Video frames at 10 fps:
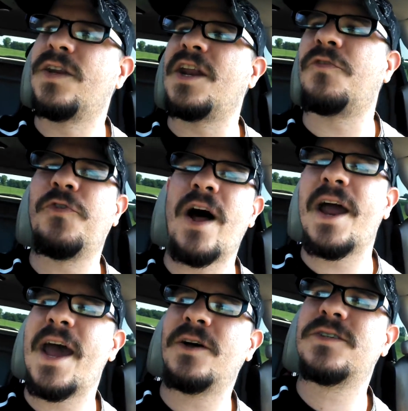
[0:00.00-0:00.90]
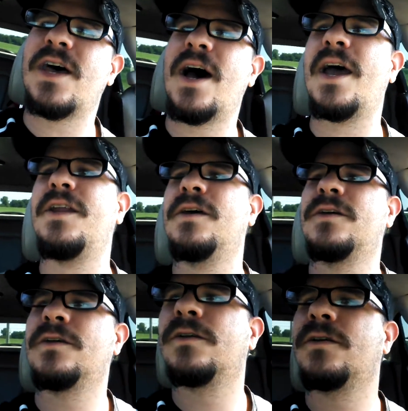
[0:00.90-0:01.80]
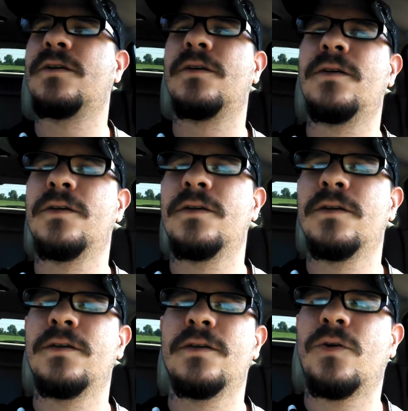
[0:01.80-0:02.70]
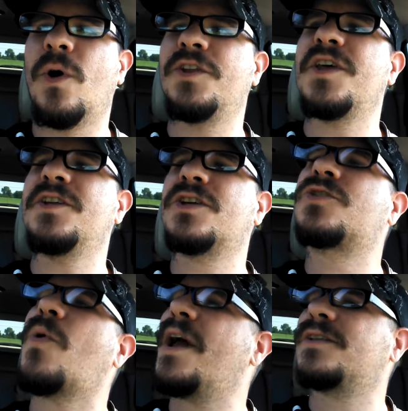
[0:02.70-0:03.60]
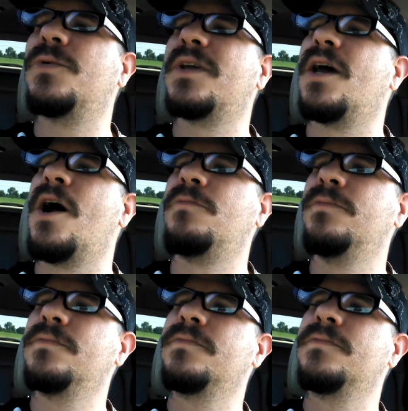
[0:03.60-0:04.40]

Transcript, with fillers: Did it fly outside? No. Well, then just wait till we get home.